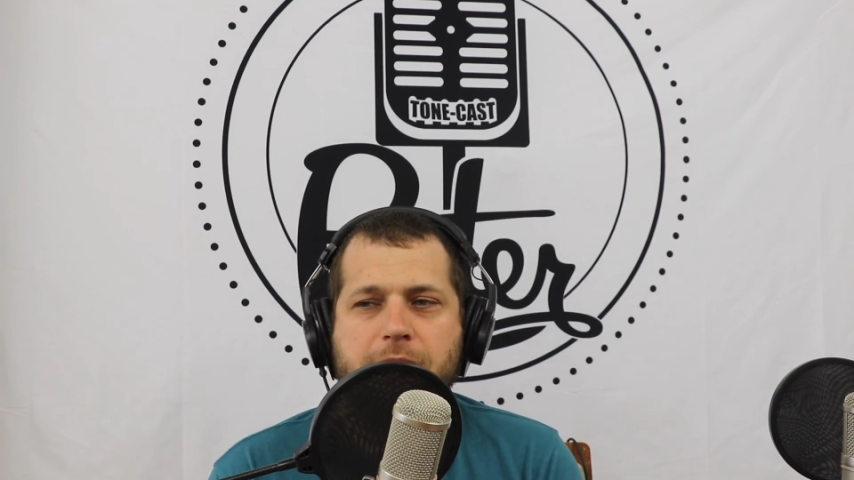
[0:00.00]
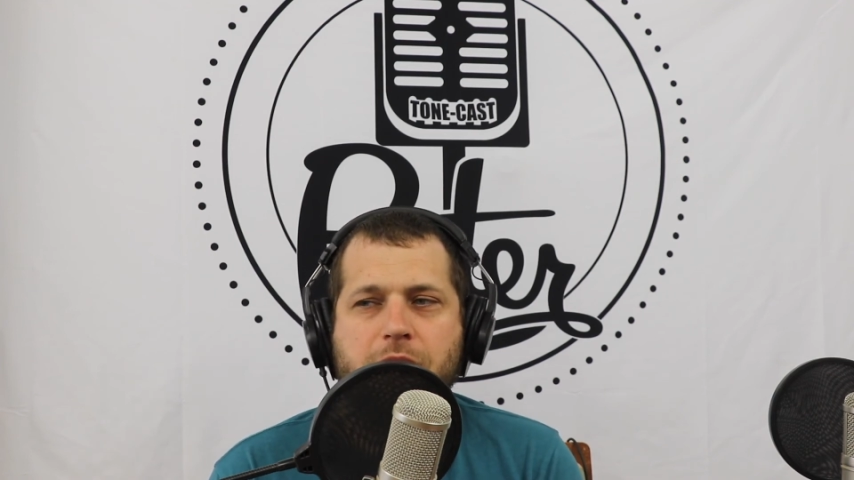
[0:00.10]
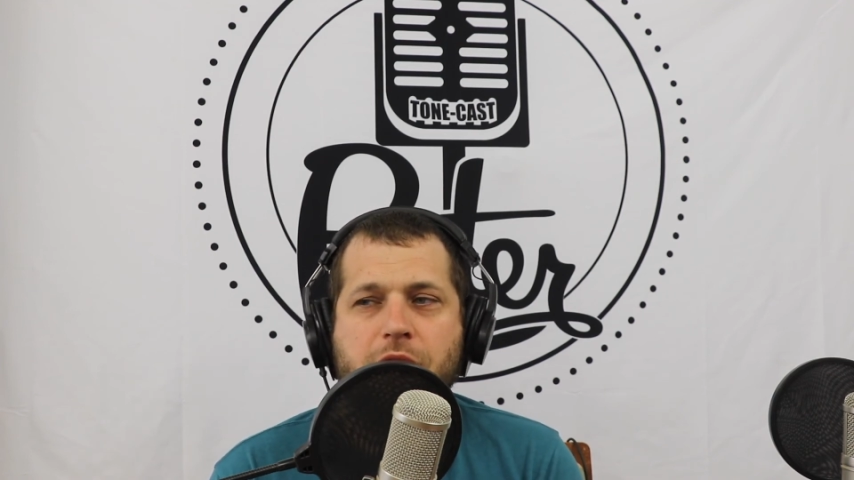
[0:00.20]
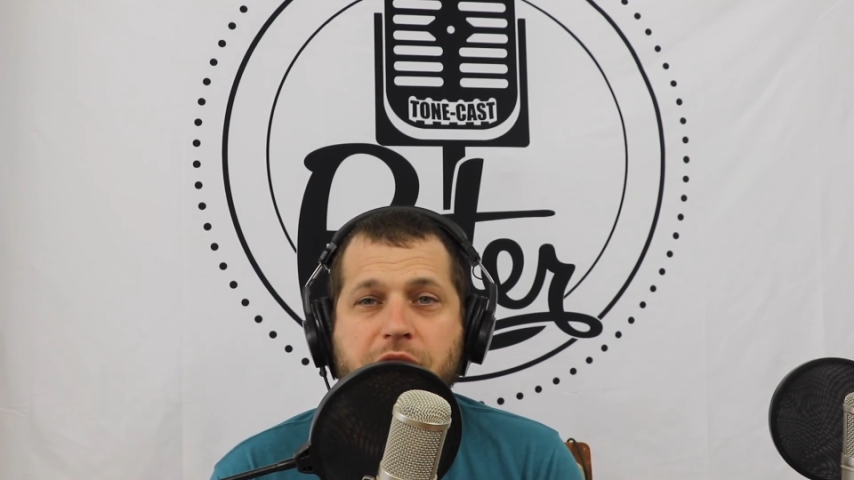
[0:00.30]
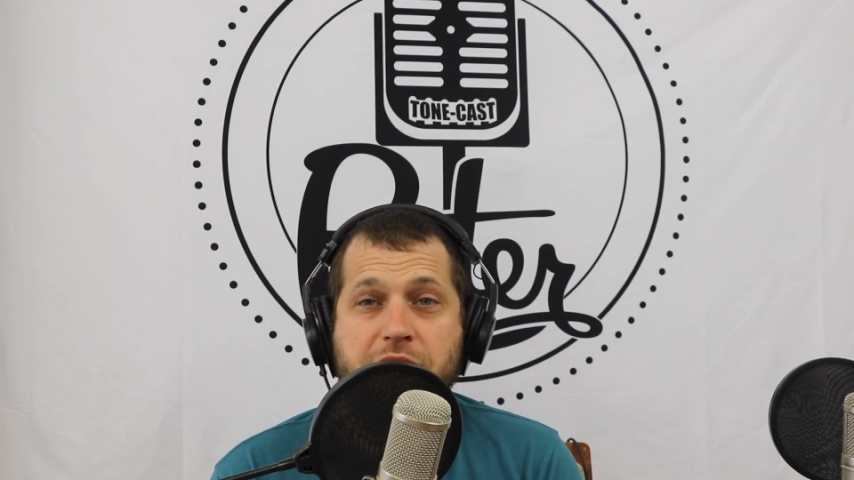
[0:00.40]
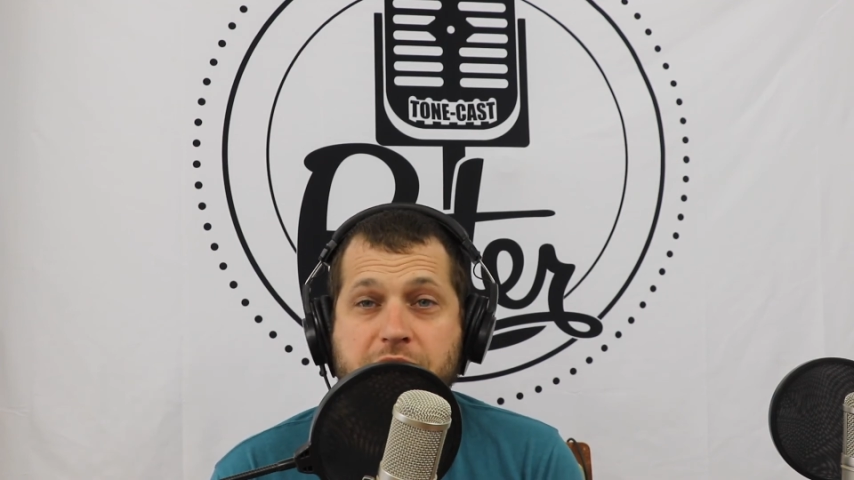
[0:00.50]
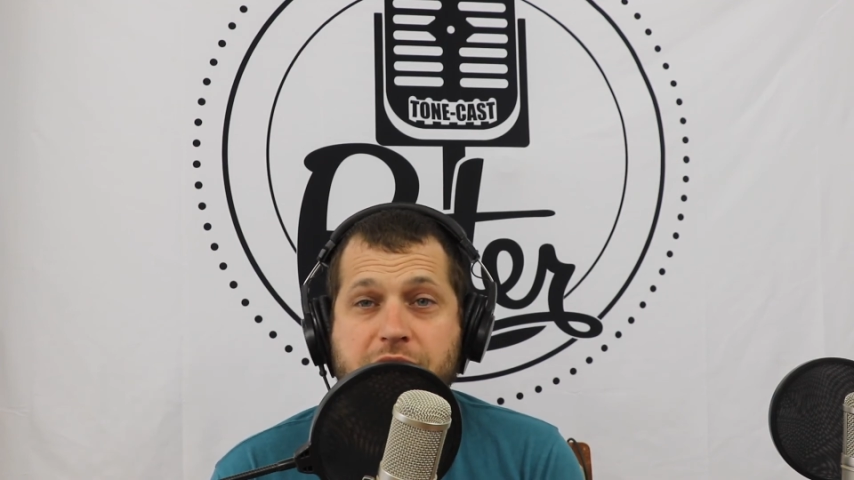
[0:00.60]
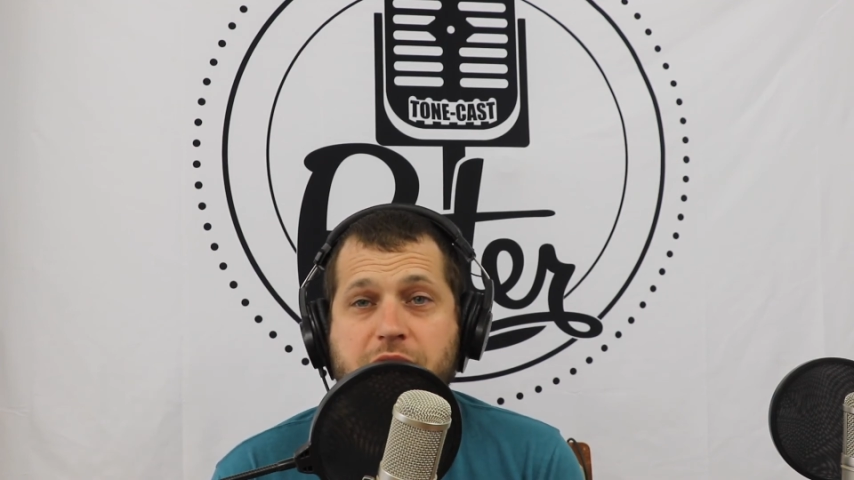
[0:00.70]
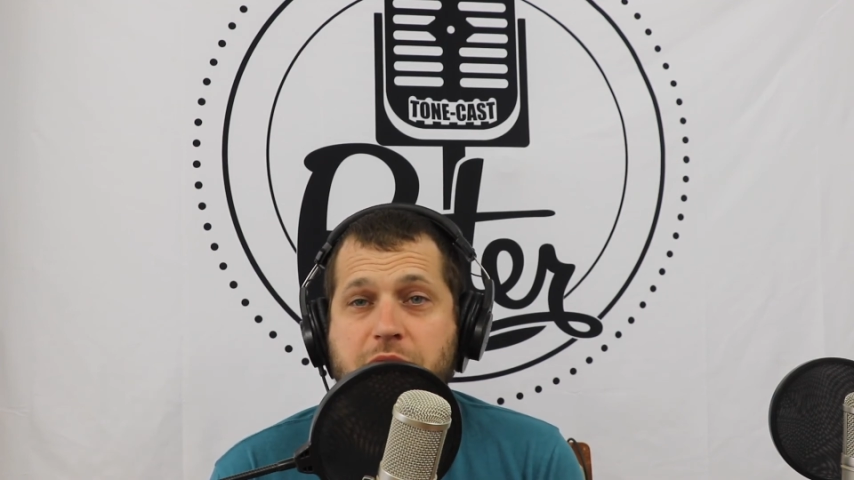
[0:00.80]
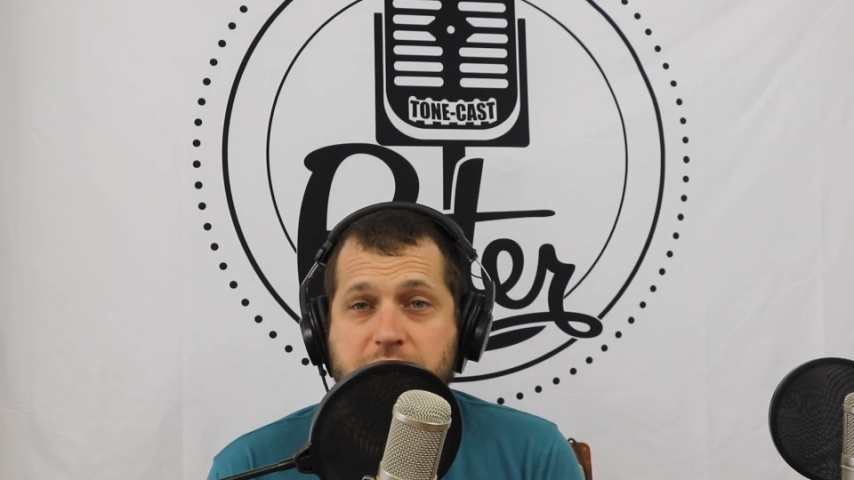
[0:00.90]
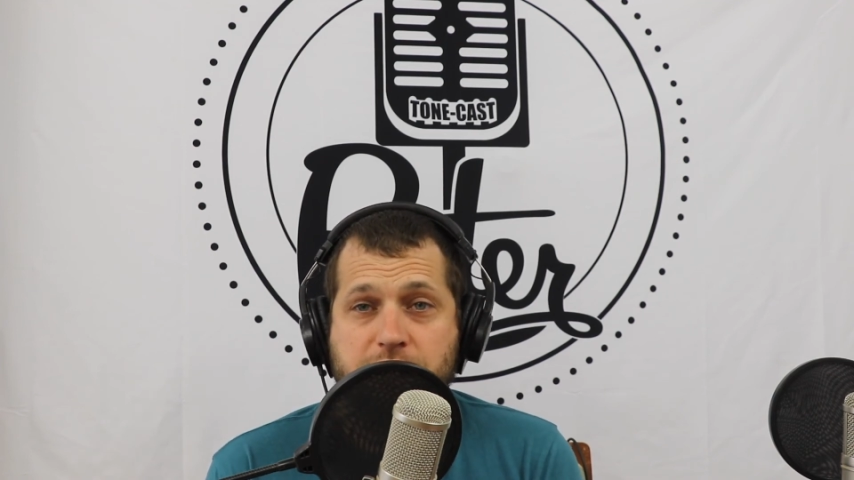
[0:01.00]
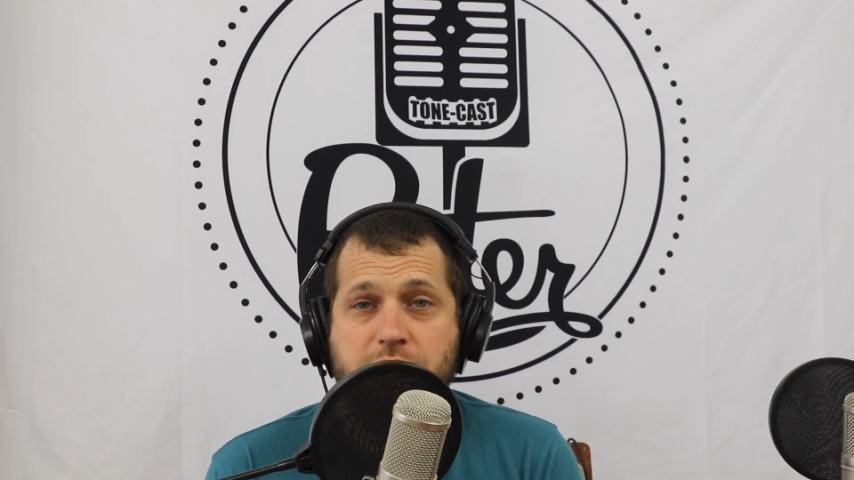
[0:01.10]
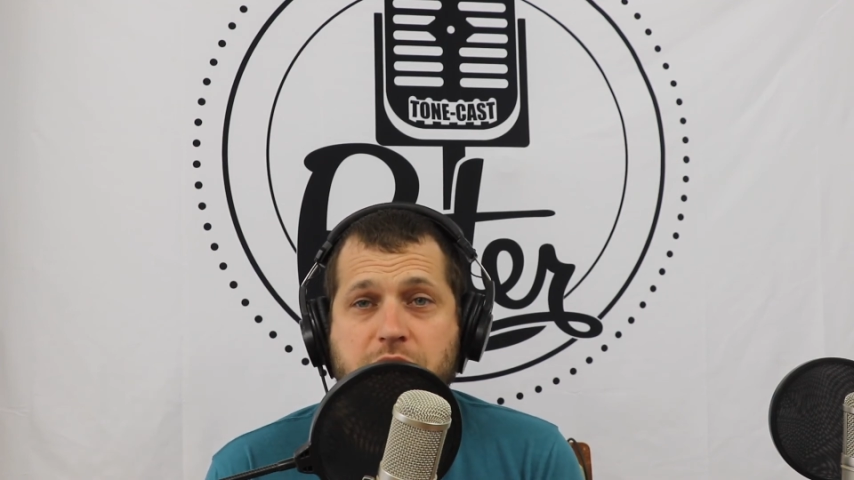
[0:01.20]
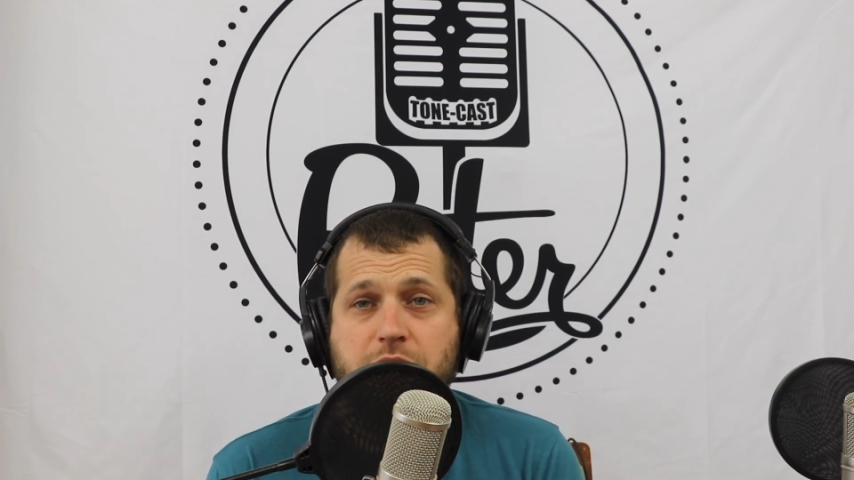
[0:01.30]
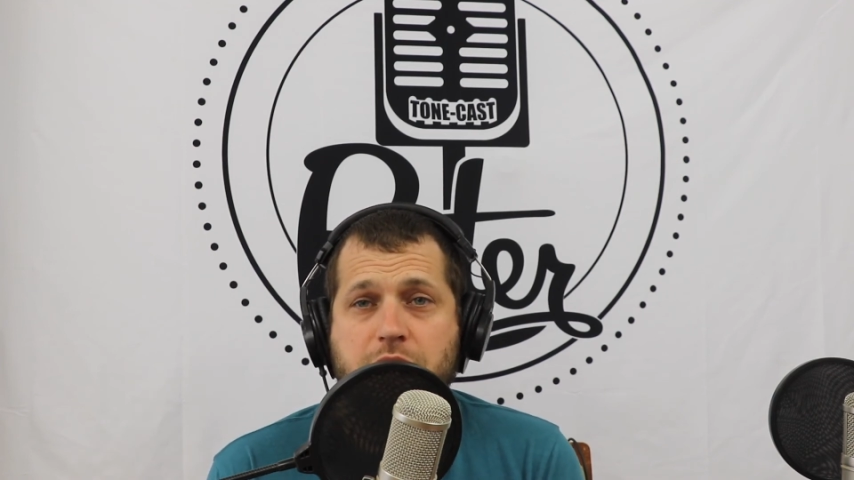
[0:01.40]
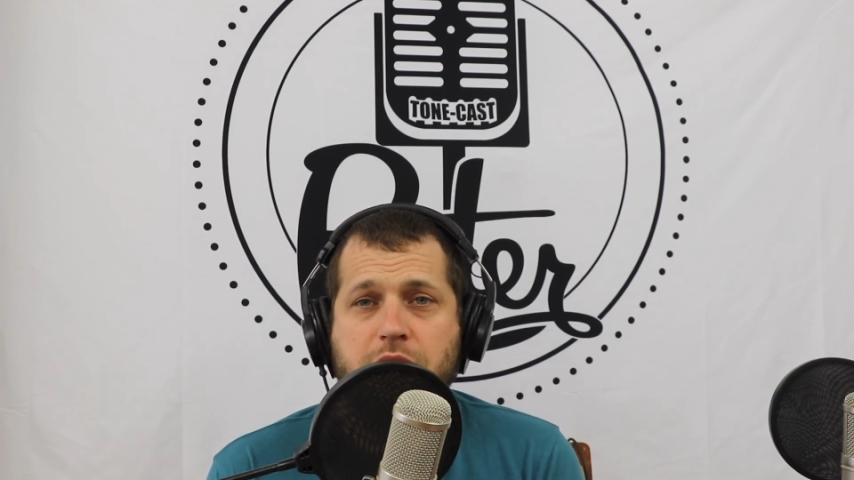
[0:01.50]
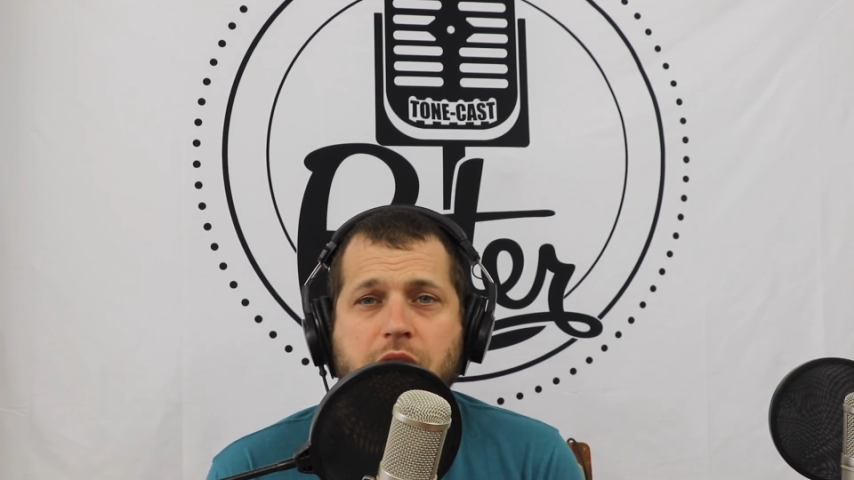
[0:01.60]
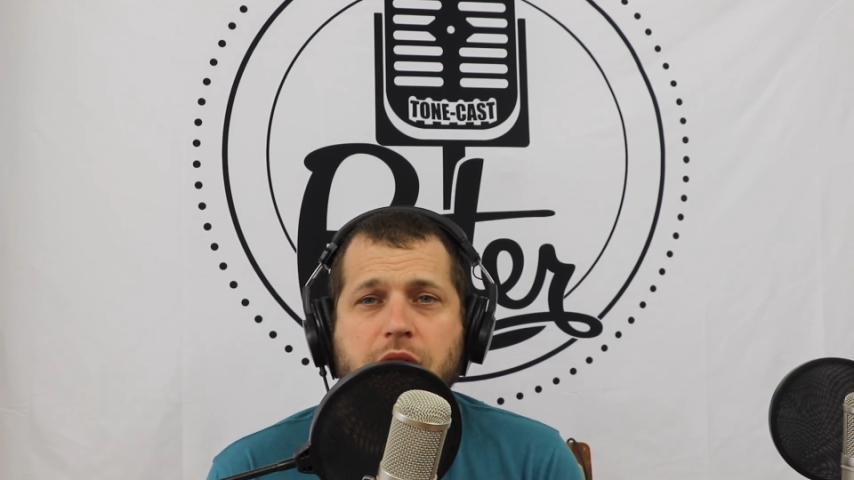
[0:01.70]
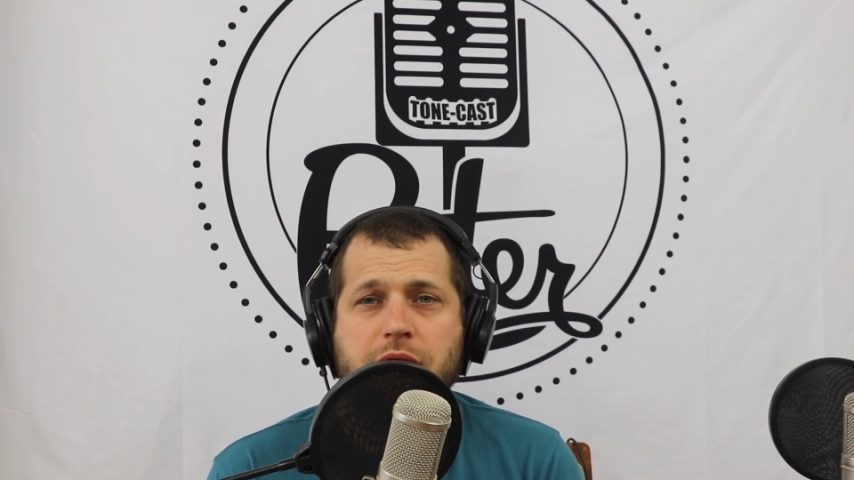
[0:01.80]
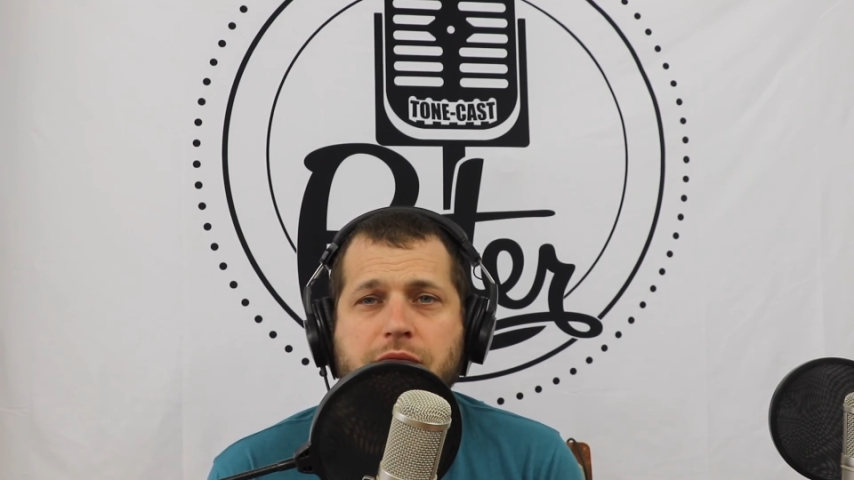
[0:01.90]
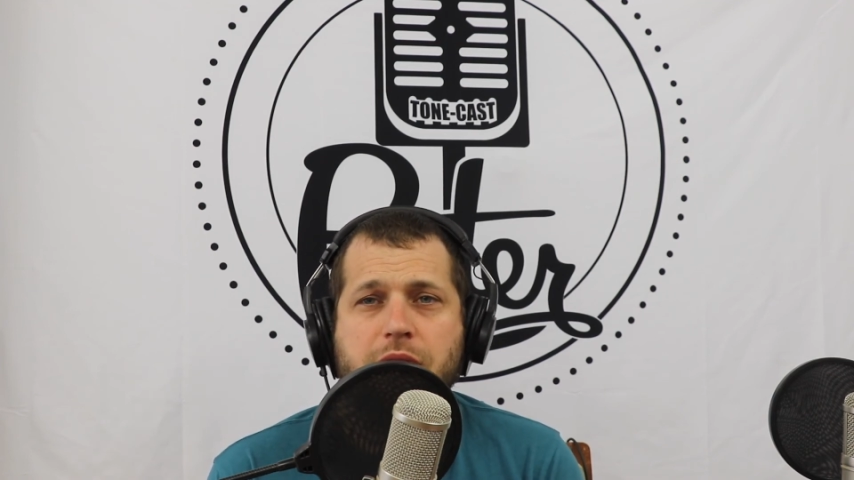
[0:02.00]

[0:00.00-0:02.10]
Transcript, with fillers: all the things that we do here and kind of